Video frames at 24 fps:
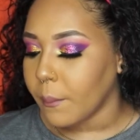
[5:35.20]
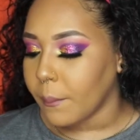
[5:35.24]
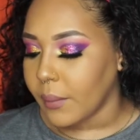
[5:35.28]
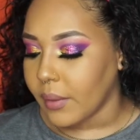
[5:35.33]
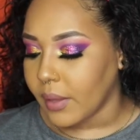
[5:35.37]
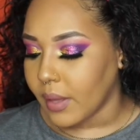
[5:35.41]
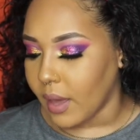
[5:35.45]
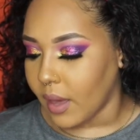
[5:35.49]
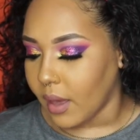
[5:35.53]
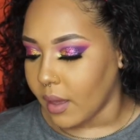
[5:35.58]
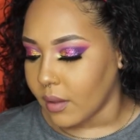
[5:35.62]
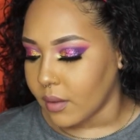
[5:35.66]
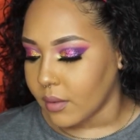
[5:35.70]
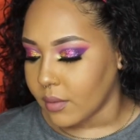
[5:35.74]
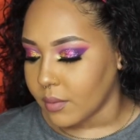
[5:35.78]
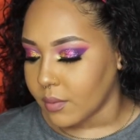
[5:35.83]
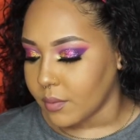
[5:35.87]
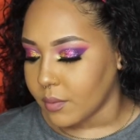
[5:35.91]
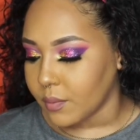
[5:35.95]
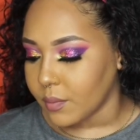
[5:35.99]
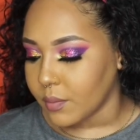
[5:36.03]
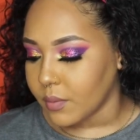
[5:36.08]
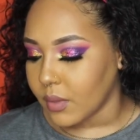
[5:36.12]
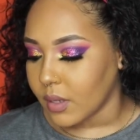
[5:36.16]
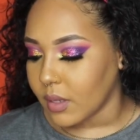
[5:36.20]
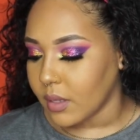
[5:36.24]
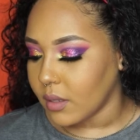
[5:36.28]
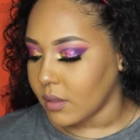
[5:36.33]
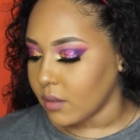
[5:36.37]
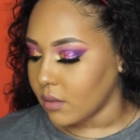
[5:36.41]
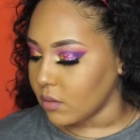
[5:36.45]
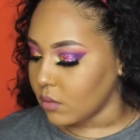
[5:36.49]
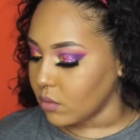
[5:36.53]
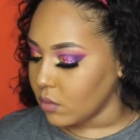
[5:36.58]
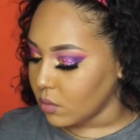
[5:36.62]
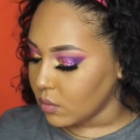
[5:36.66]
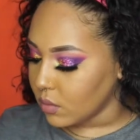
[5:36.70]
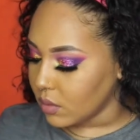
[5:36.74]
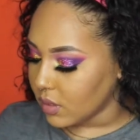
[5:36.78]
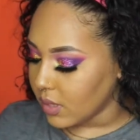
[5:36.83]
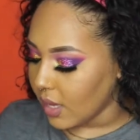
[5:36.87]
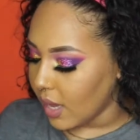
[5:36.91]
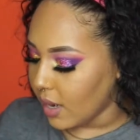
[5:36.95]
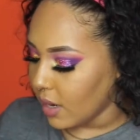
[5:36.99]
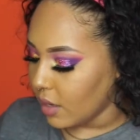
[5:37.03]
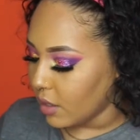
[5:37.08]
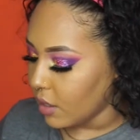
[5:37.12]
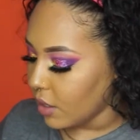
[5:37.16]
but yeah. Ooh, it's
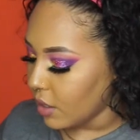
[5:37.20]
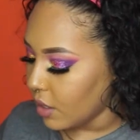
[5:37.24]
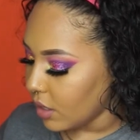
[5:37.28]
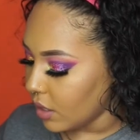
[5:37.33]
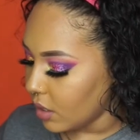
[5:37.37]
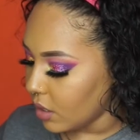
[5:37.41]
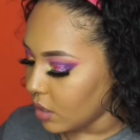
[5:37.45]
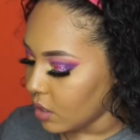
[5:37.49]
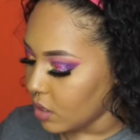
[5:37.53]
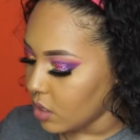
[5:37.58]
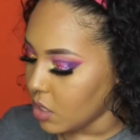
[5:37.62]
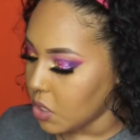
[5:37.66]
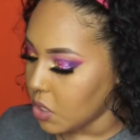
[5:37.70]
kind of dirty.